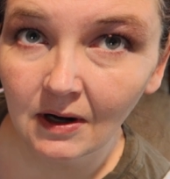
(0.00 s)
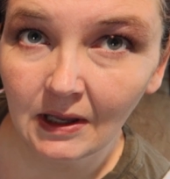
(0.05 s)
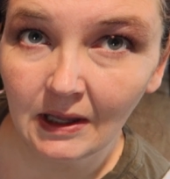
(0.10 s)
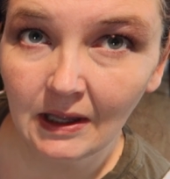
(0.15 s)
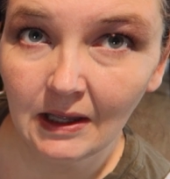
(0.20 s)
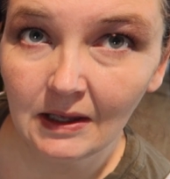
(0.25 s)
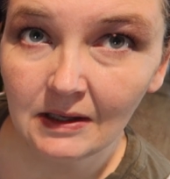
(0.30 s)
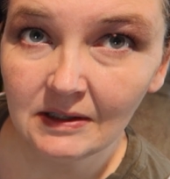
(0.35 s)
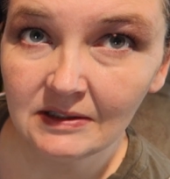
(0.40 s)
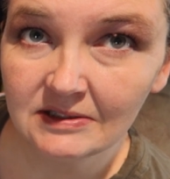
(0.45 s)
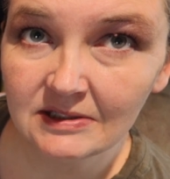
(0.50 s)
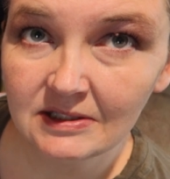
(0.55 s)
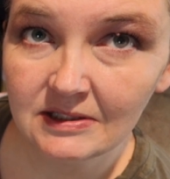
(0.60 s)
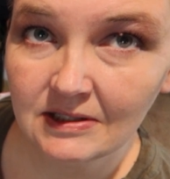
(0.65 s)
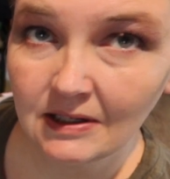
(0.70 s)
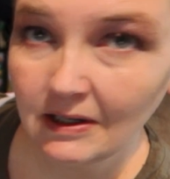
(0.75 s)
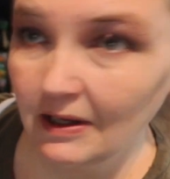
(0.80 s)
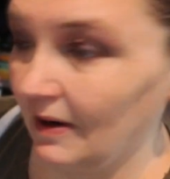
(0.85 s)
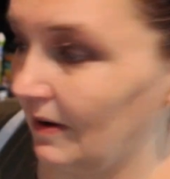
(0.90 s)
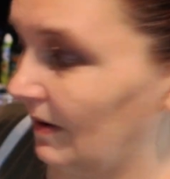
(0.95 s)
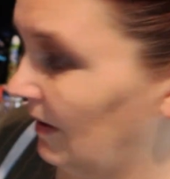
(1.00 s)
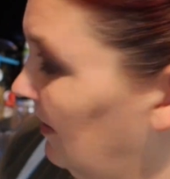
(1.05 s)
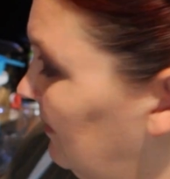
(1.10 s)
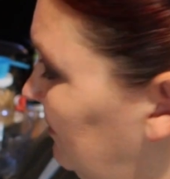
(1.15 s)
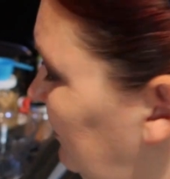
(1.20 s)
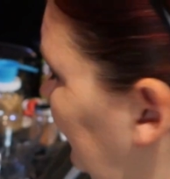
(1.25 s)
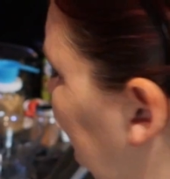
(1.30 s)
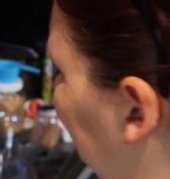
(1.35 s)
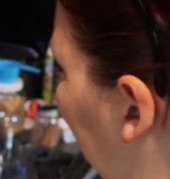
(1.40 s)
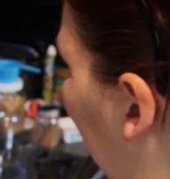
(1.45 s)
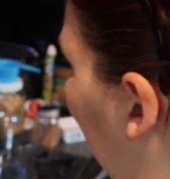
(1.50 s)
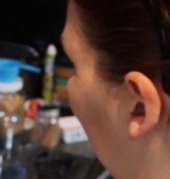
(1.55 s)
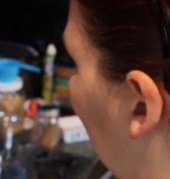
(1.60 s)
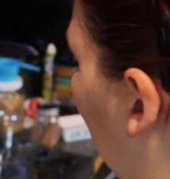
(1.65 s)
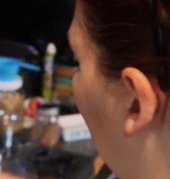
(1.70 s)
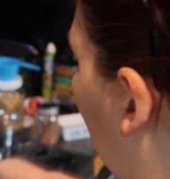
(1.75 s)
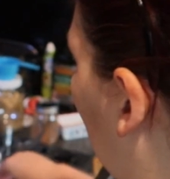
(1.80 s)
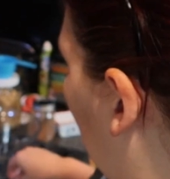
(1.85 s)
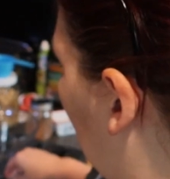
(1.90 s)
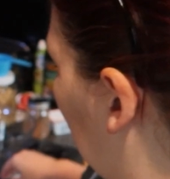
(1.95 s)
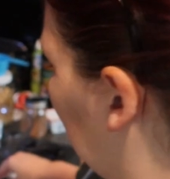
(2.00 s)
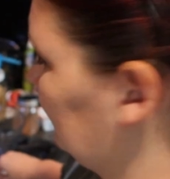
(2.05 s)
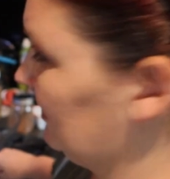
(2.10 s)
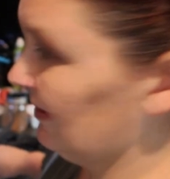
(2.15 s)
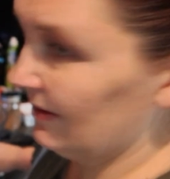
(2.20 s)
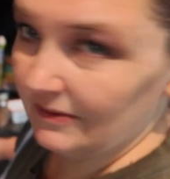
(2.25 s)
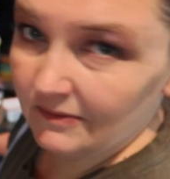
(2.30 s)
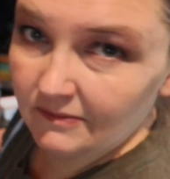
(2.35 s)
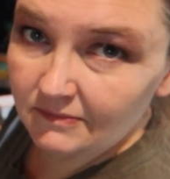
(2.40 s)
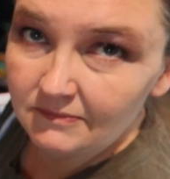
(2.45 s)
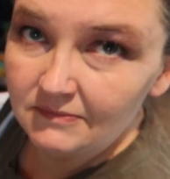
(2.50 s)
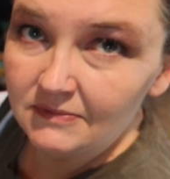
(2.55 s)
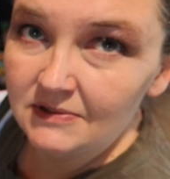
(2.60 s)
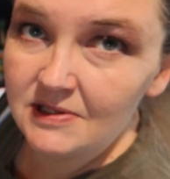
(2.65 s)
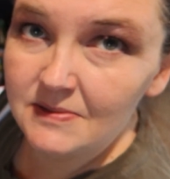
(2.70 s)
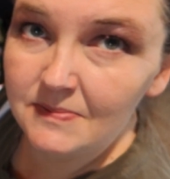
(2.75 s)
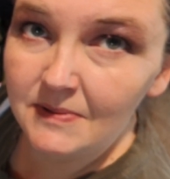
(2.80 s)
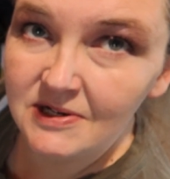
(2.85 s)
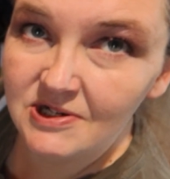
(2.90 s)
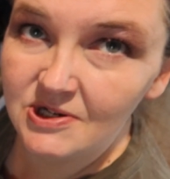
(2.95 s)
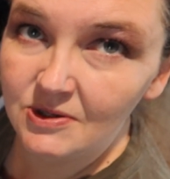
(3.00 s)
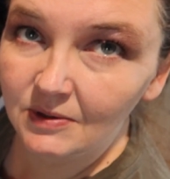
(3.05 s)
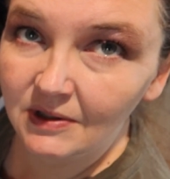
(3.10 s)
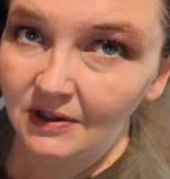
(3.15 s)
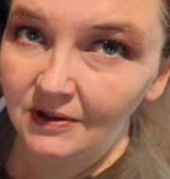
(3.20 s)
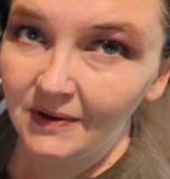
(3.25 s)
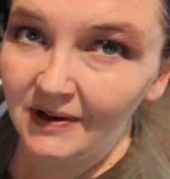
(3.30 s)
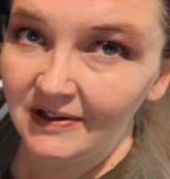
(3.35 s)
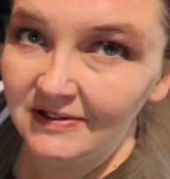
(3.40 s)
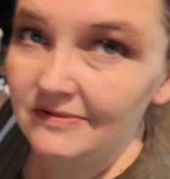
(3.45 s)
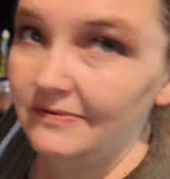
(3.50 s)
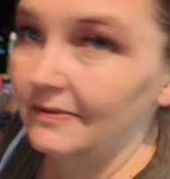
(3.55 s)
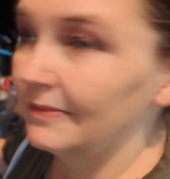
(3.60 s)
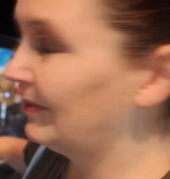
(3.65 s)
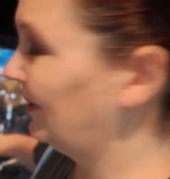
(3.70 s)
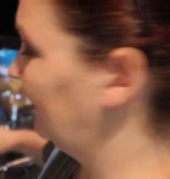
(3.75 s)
yeast to get all bubbly, I have a special request from